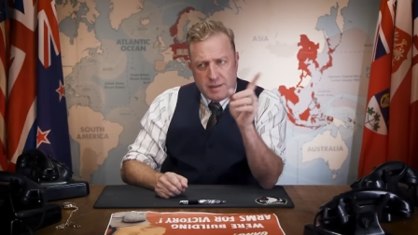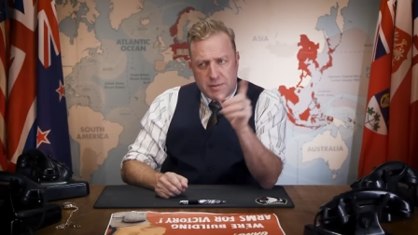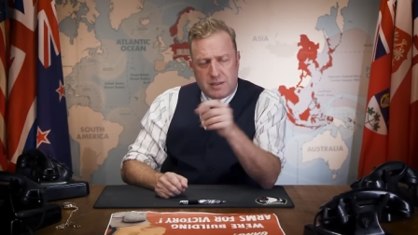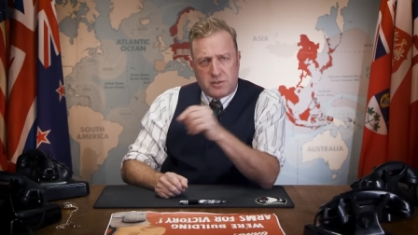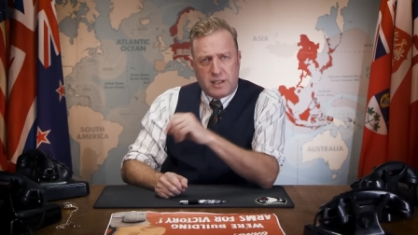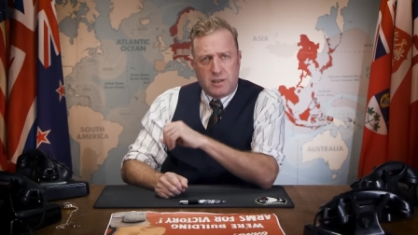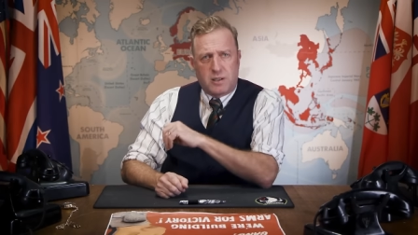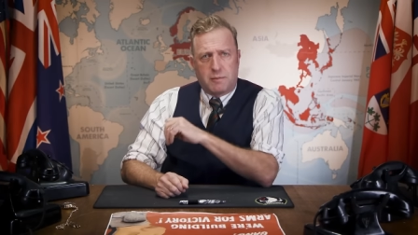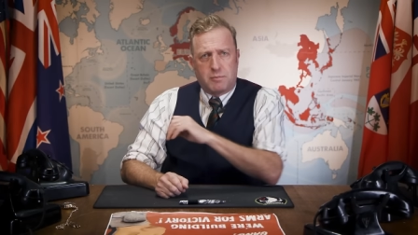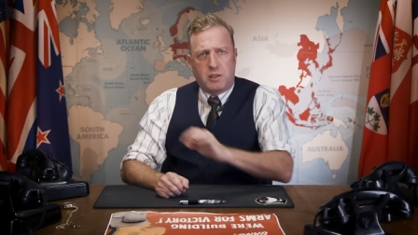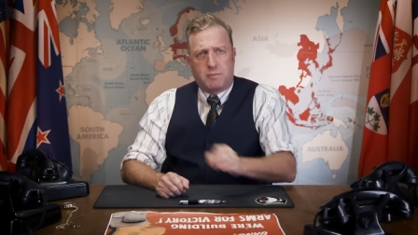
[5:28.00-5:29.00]
But let's take a look
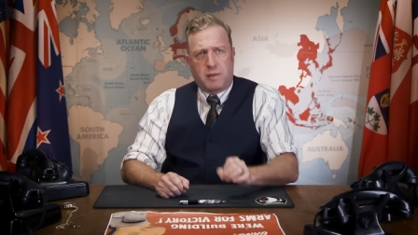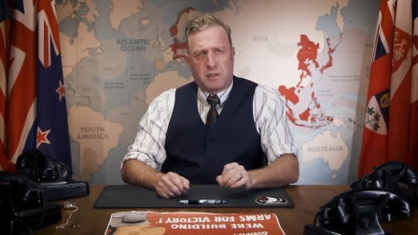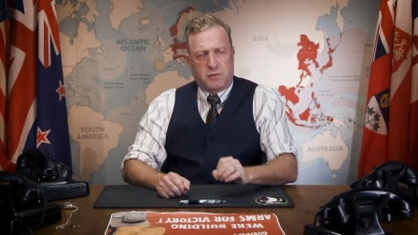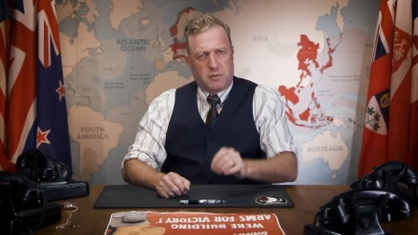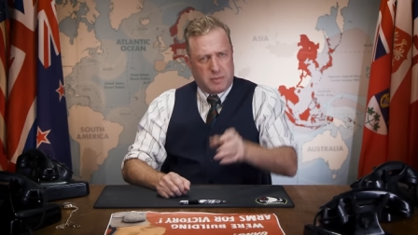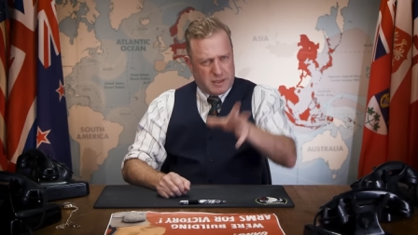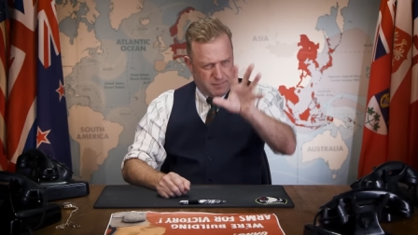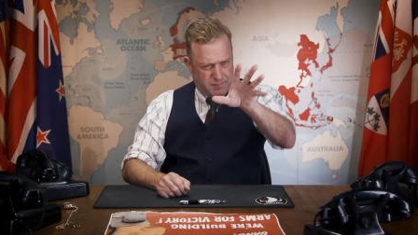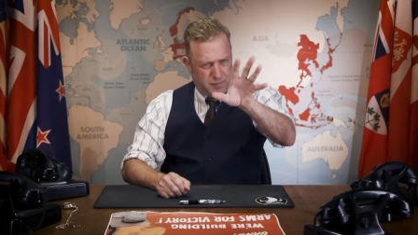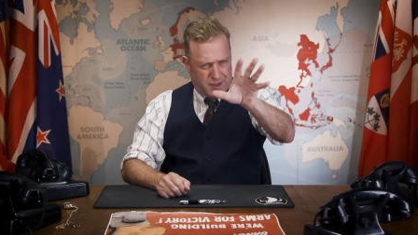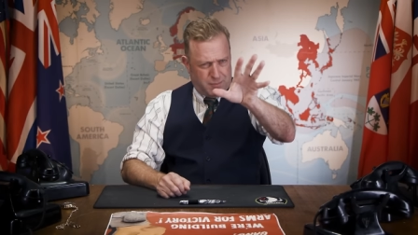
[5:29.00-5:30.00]
at Budapest for a minute,
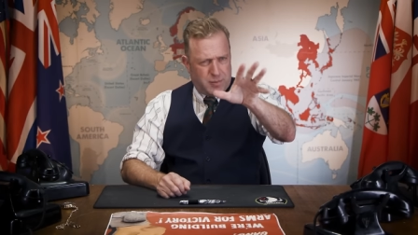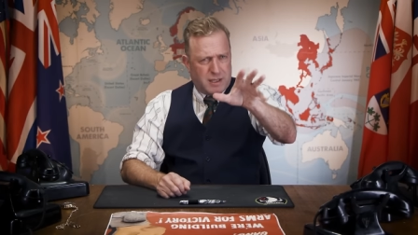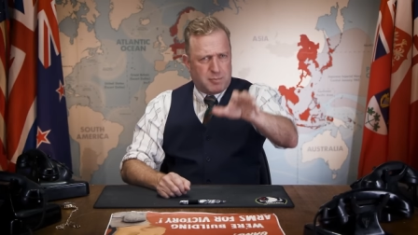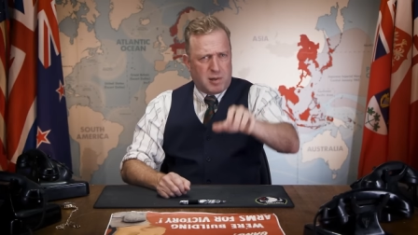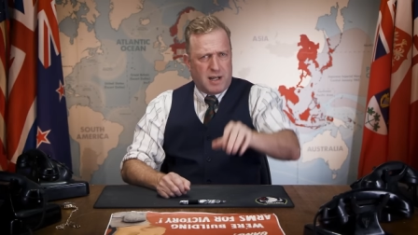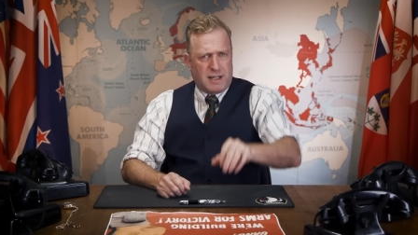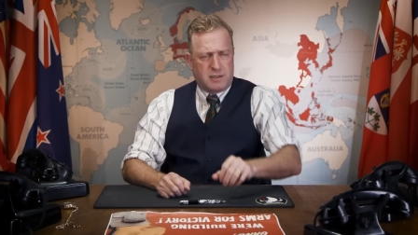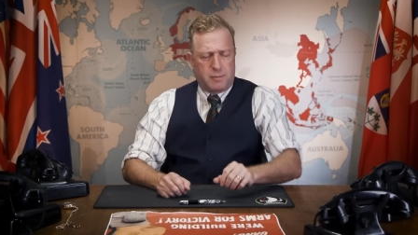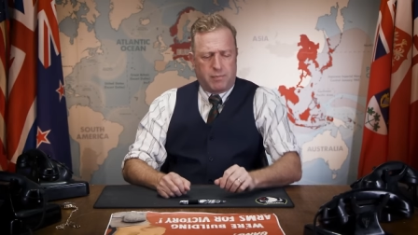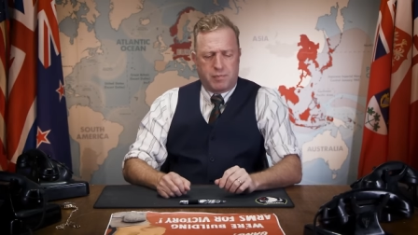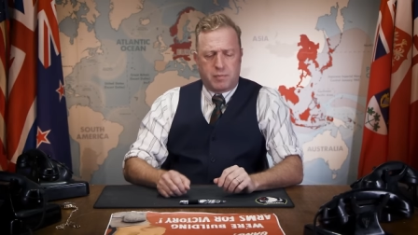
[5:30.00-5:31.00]
the big prize.